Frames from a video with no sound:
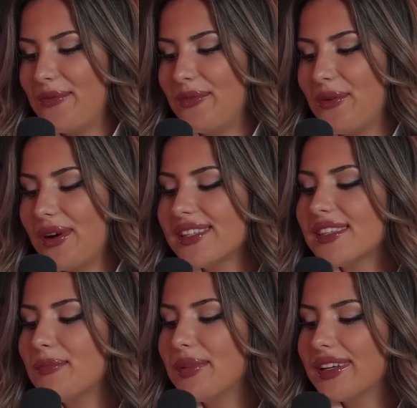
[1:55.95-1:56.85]
What's
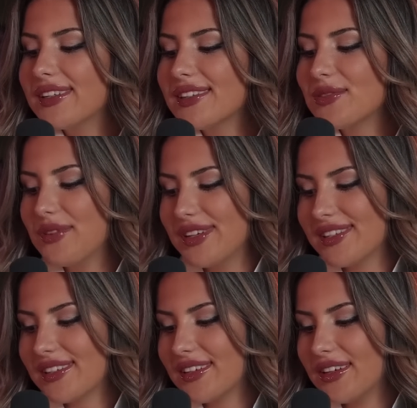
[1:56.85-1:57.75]
the biggest
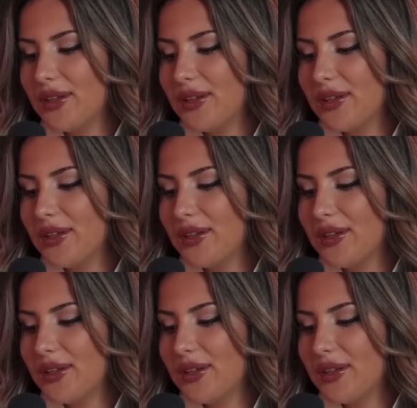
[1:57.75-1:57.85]
risk